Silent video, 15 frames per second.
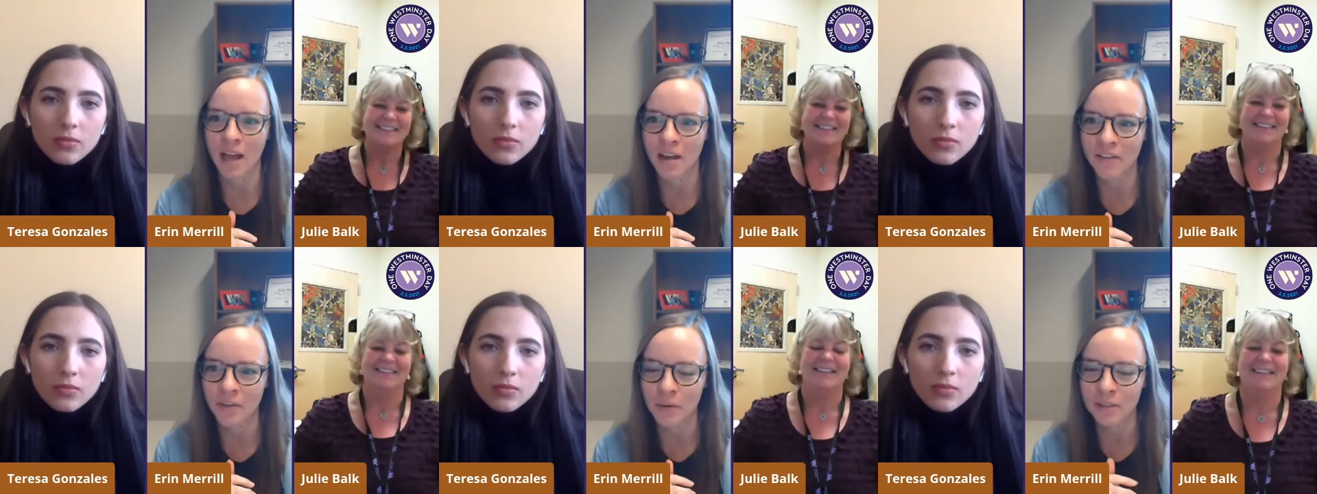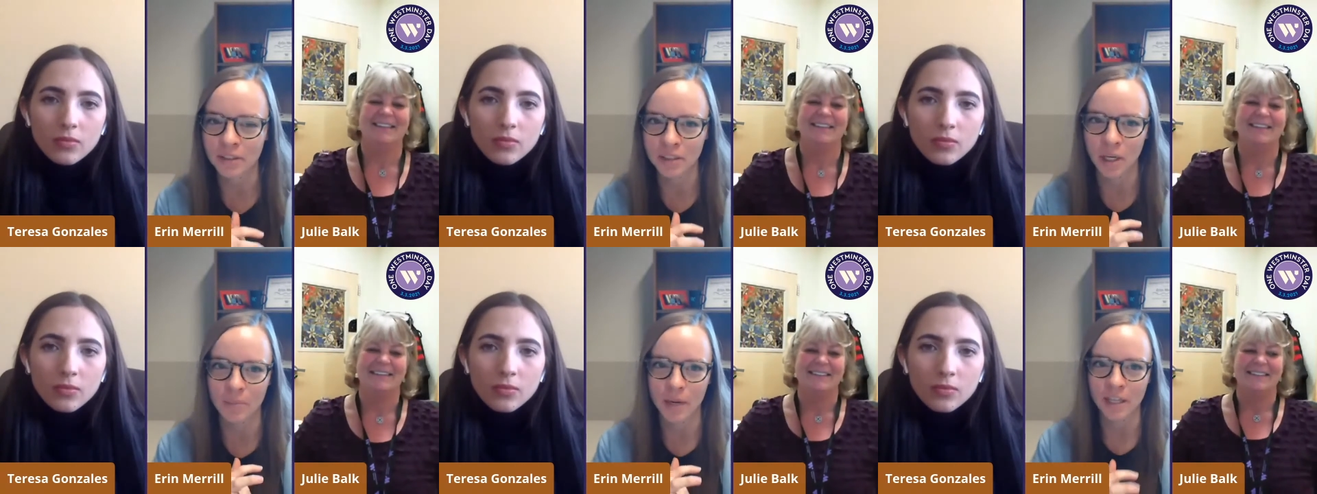Speaker 1: everyone
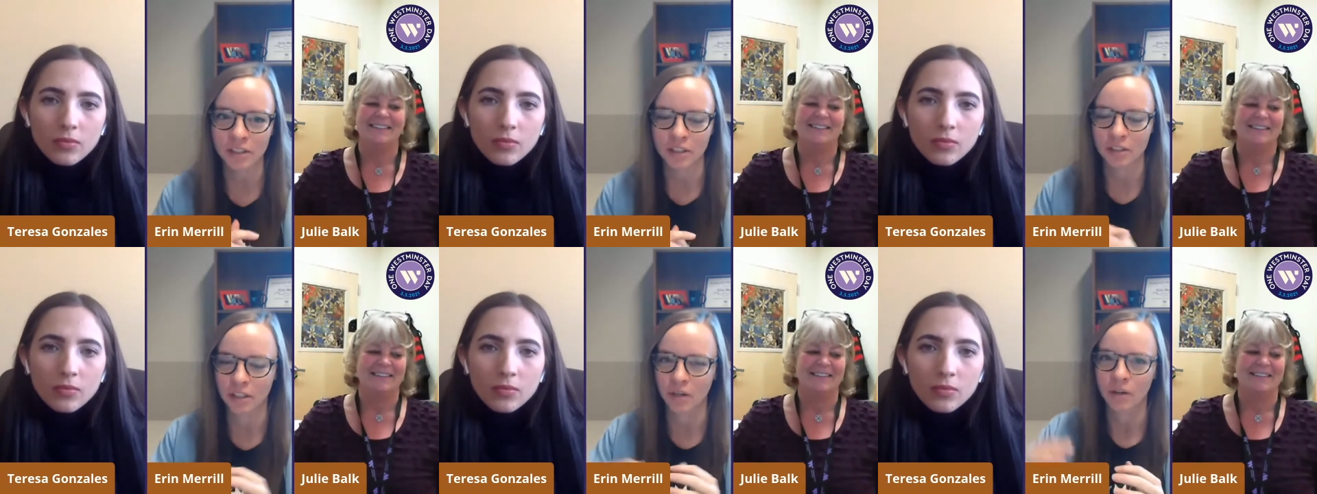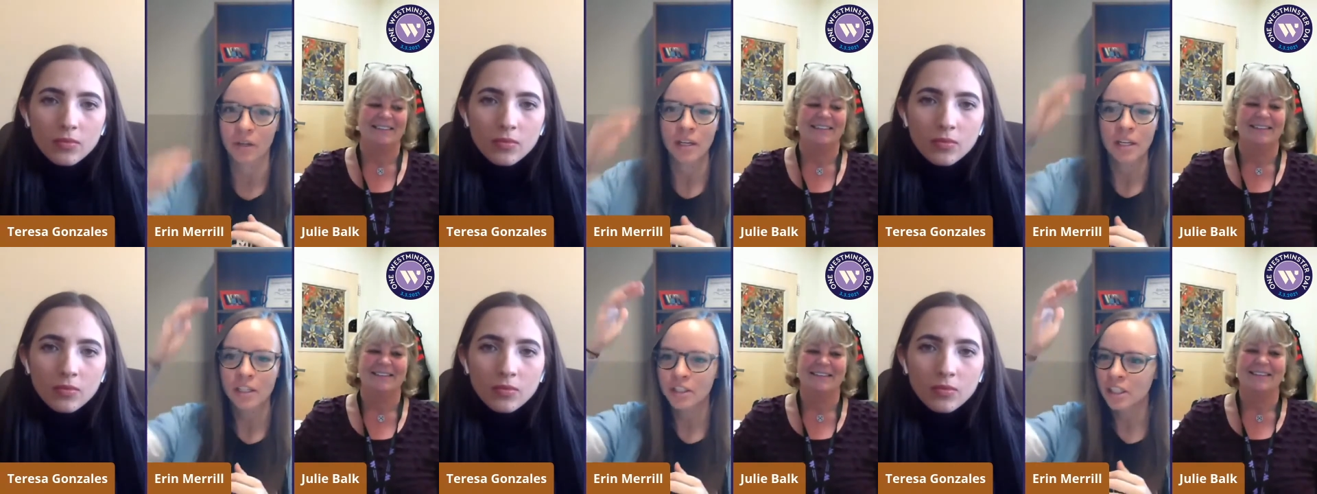so much. And so,
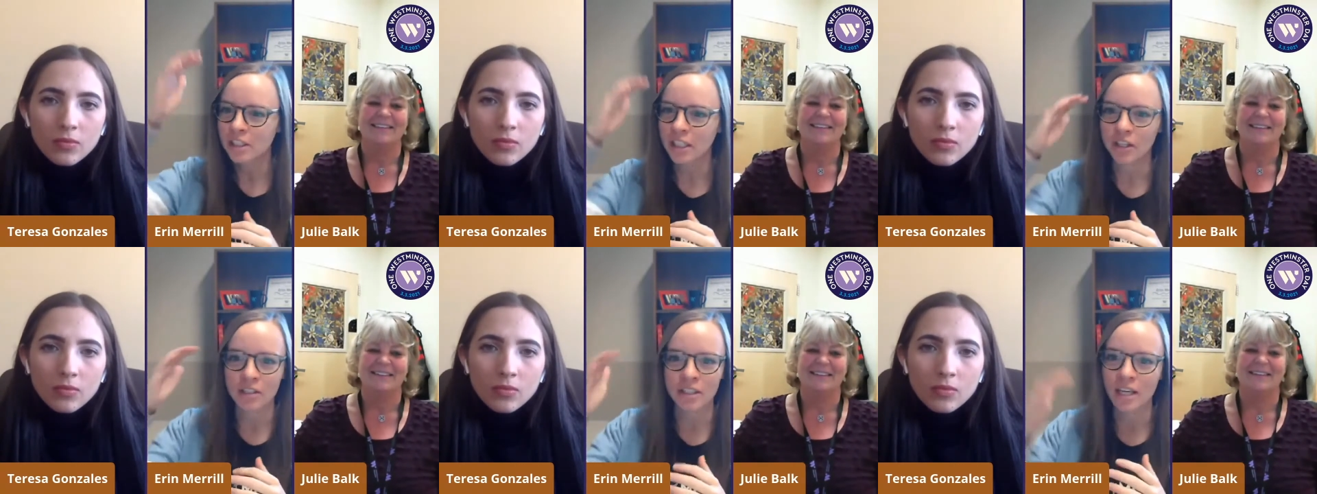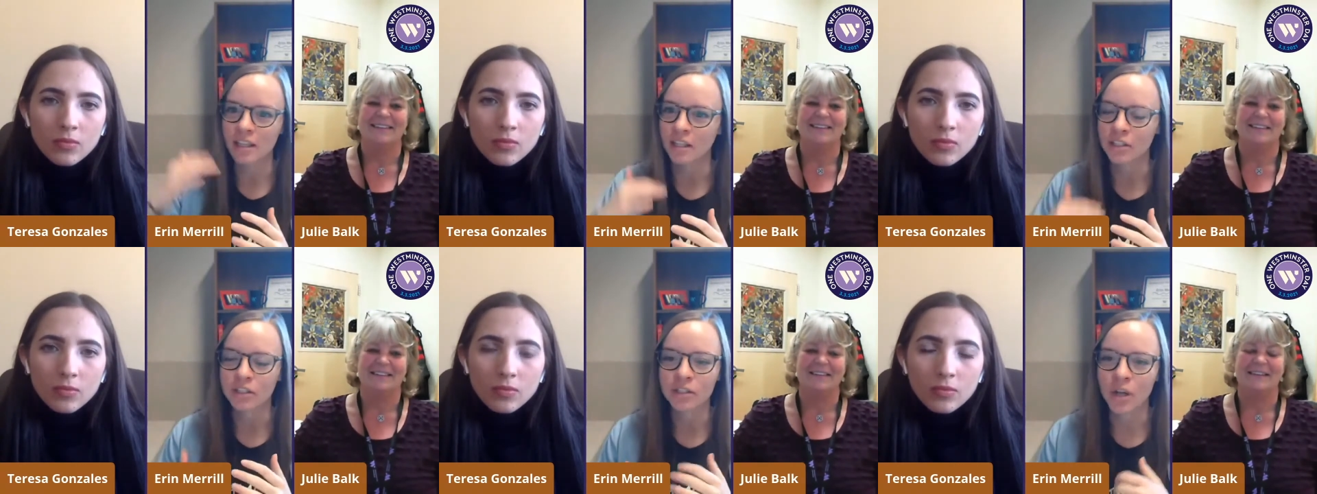just like you said,
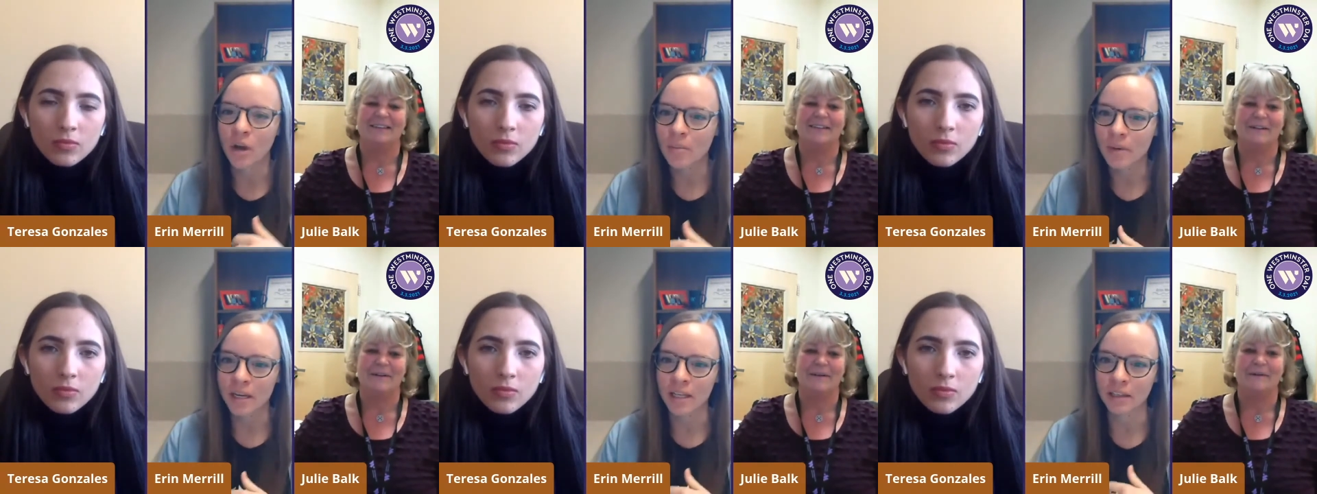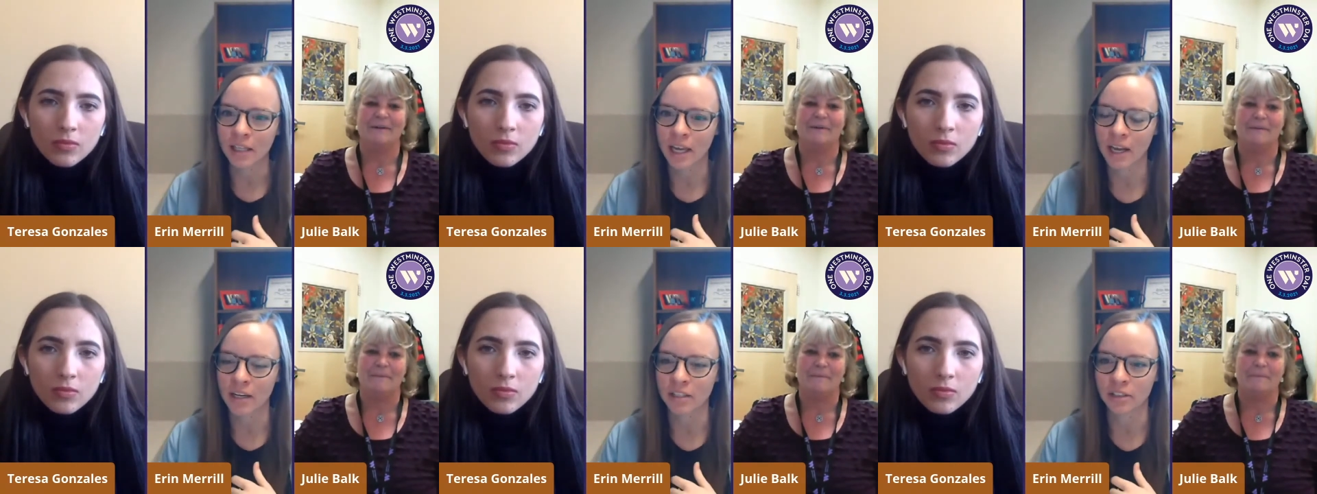there's so many
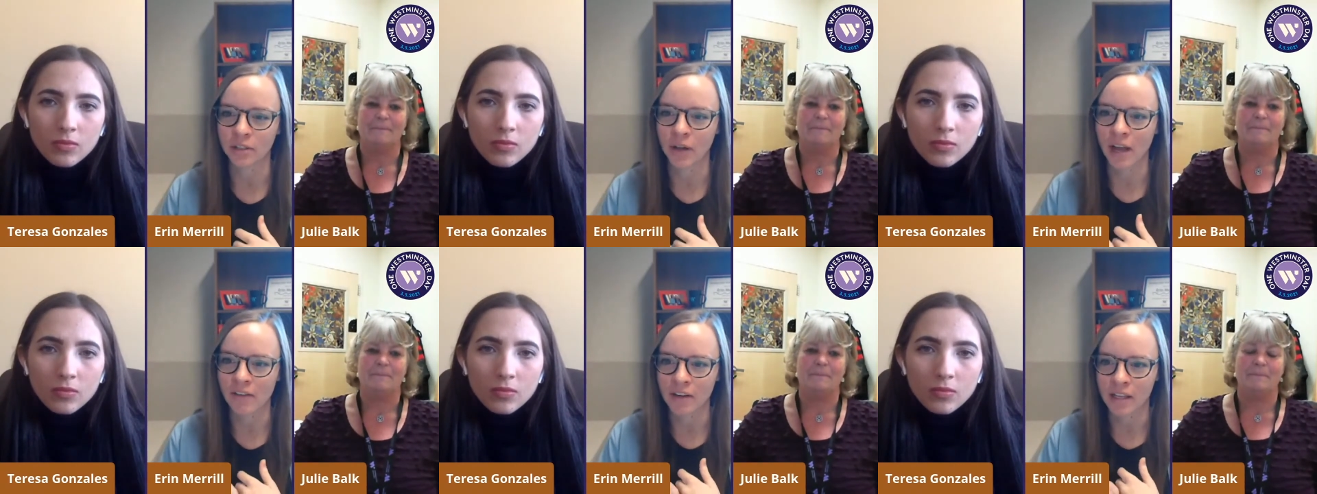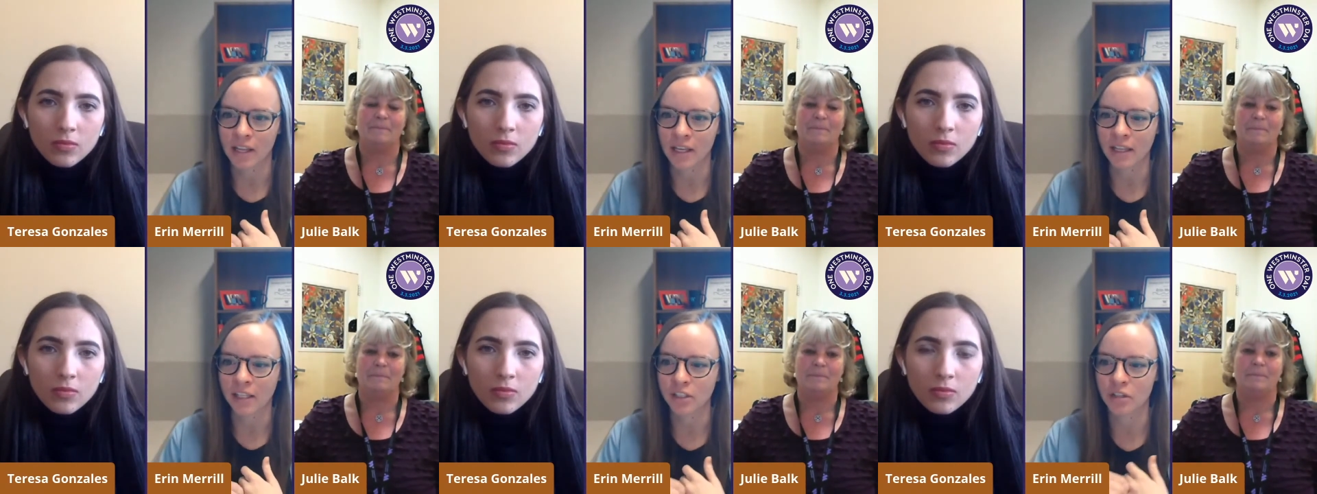layers to
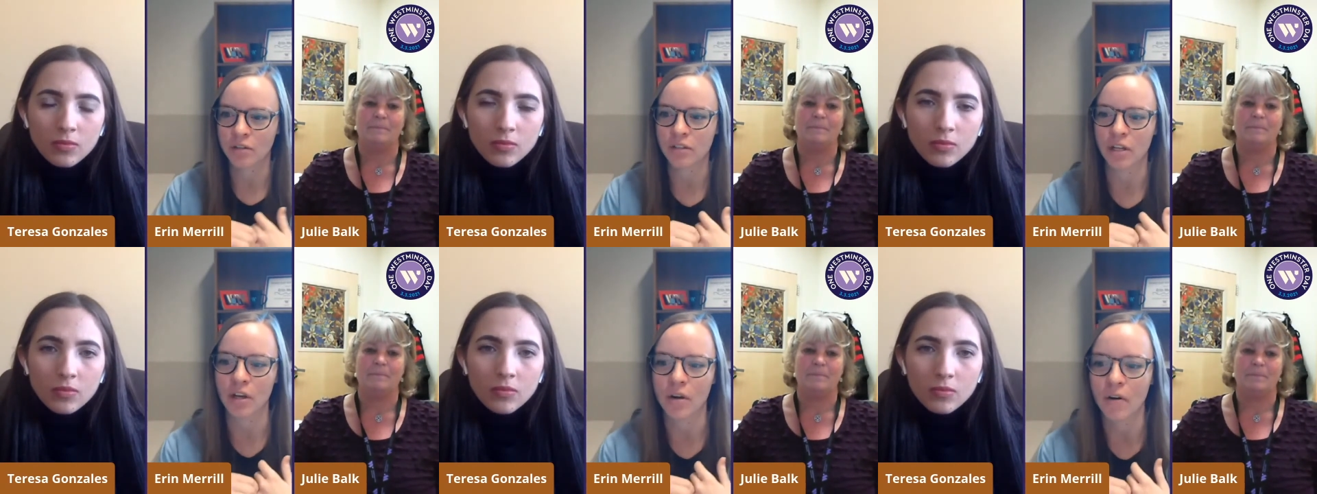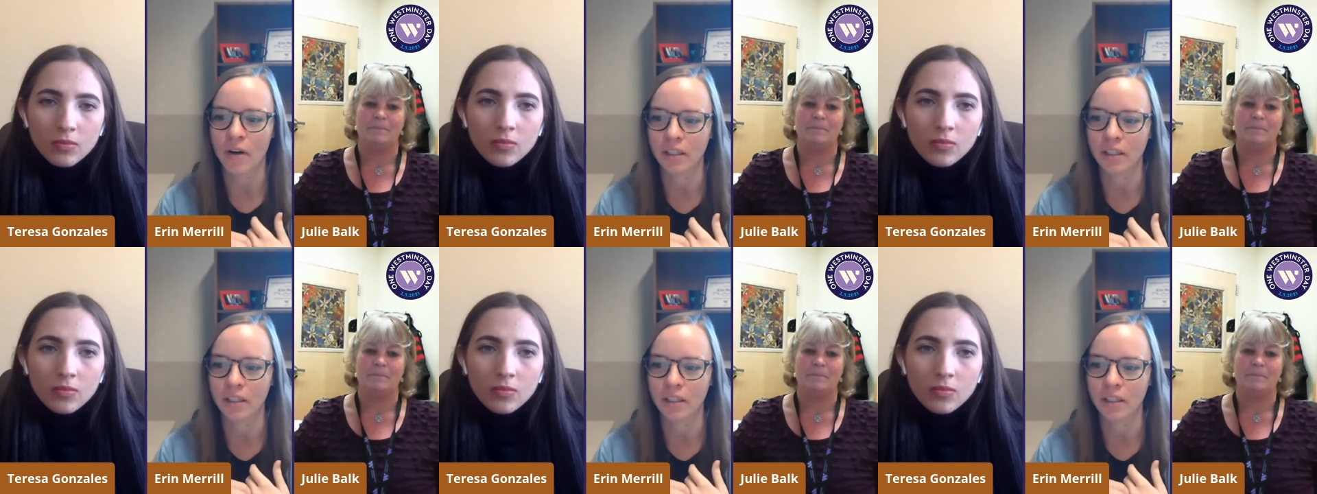everything that you do.